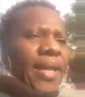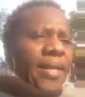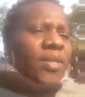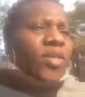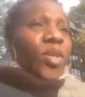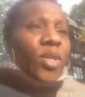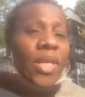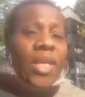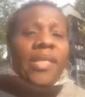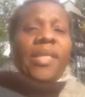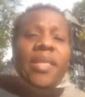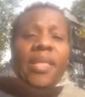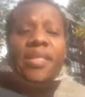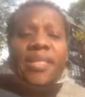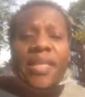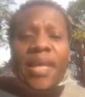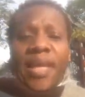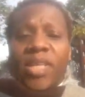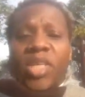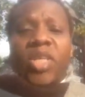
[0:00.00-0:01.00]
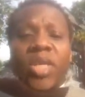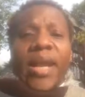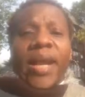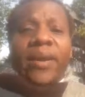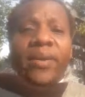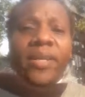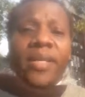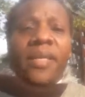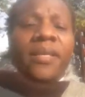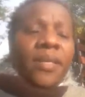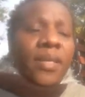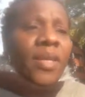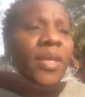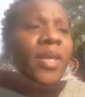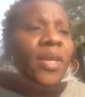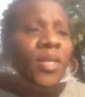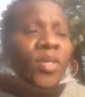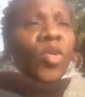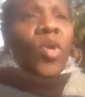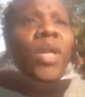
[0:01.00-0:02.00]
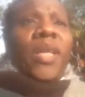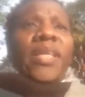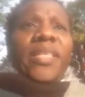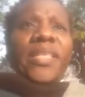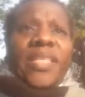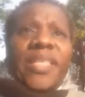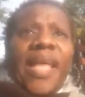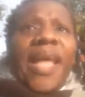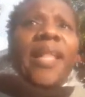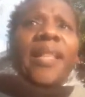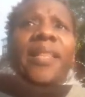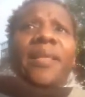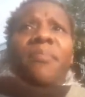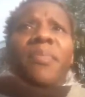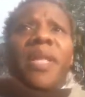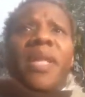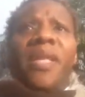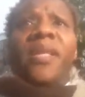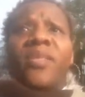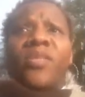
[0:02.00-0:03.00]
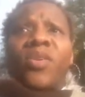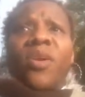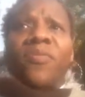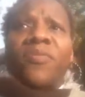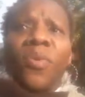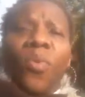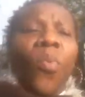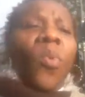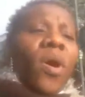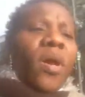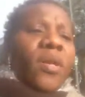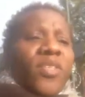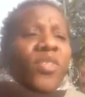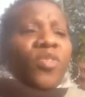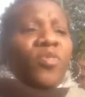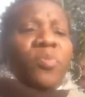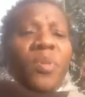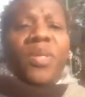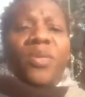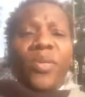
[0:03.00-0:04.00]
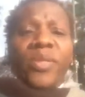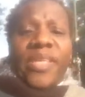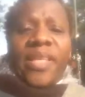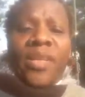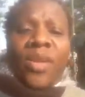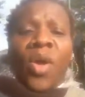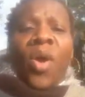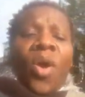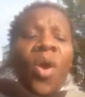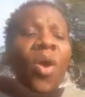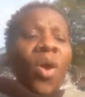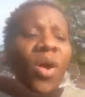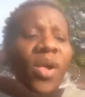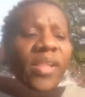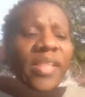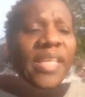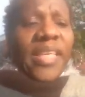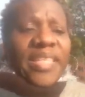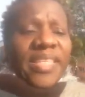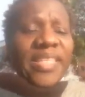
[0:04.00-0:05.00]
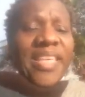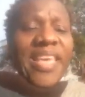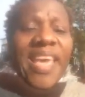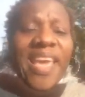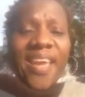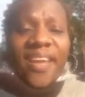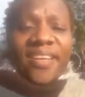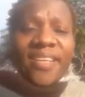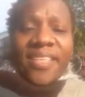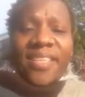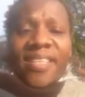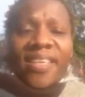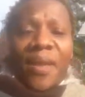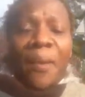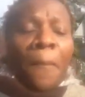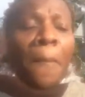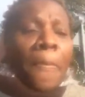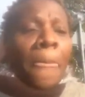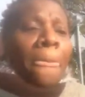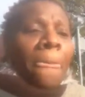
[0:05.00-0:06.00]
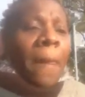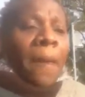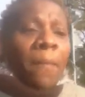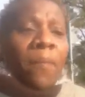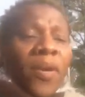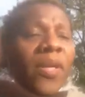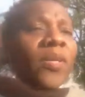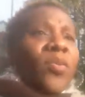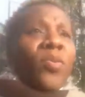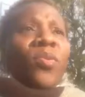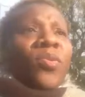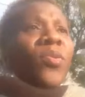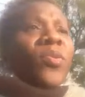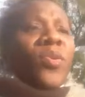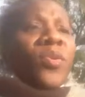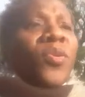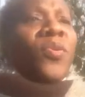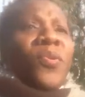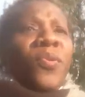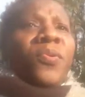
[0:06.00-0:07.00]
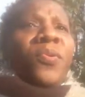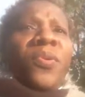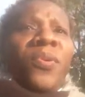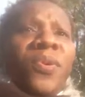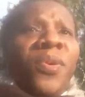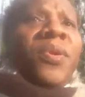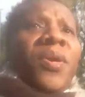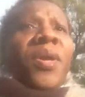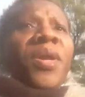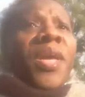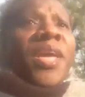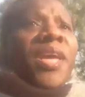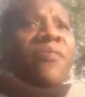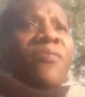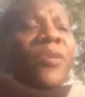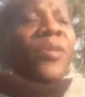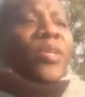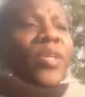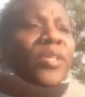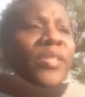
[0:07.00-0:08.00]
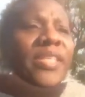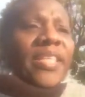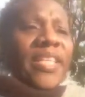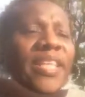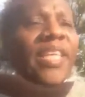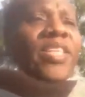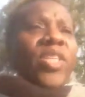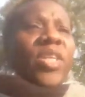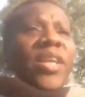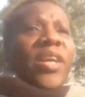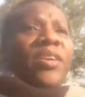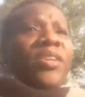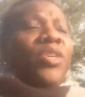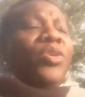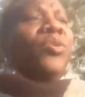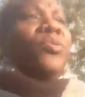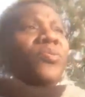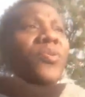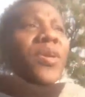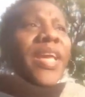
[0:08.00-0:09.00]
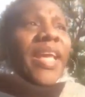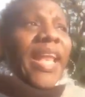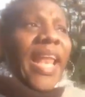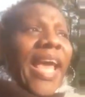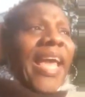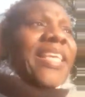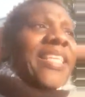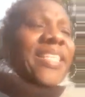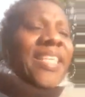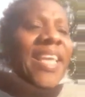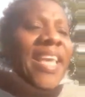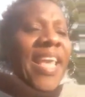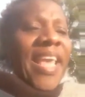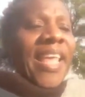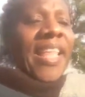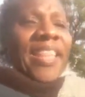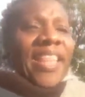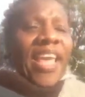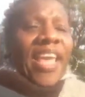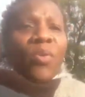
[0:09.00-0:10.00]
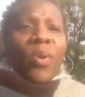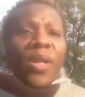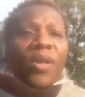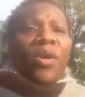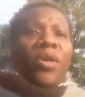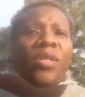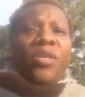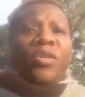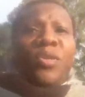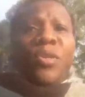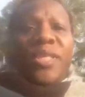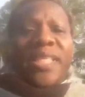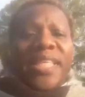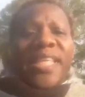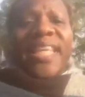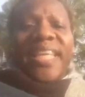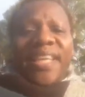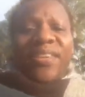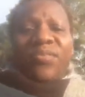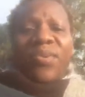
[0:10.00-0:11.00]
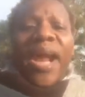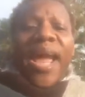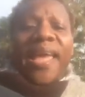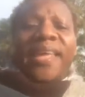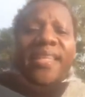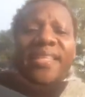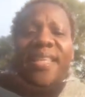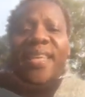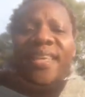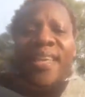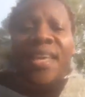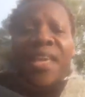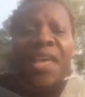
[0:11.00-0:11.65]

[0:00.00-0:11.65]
you need the dictionary to understand the meanings of the words you've been using all these years. But if you use the dictionary, you realize that you are not using it right.